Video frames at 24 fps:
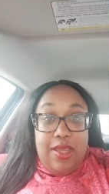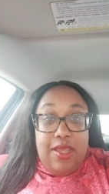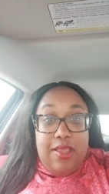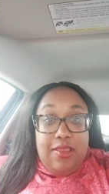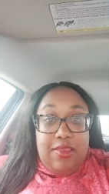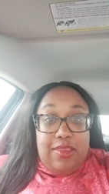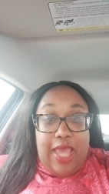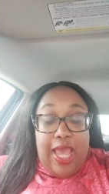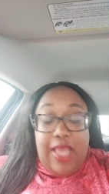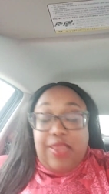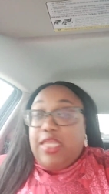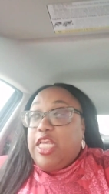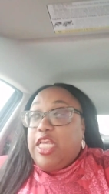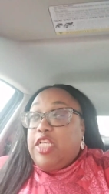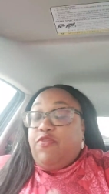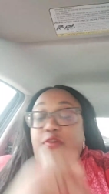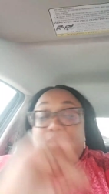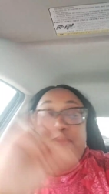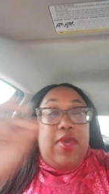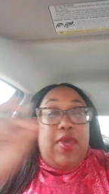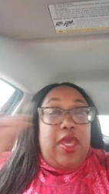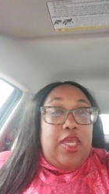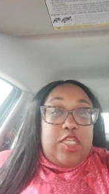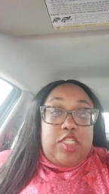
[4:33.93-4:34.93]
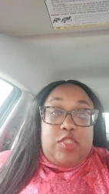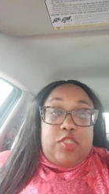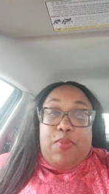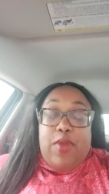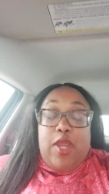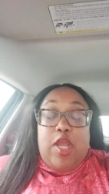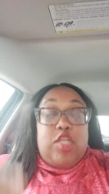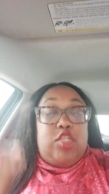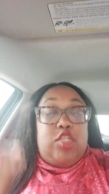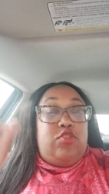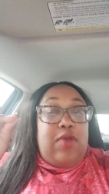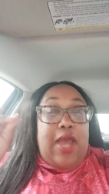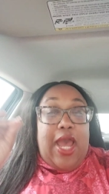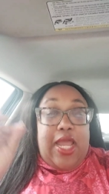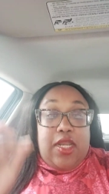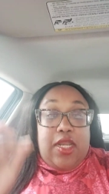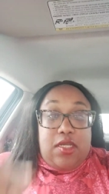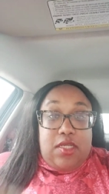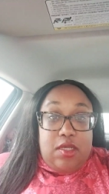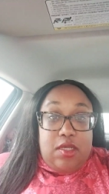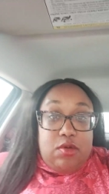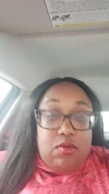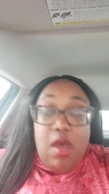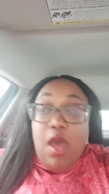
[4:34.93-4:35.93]
that these familiar spirits try to
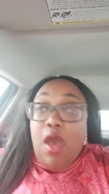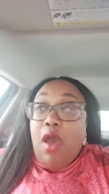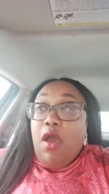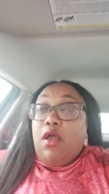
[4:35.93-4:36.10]
do.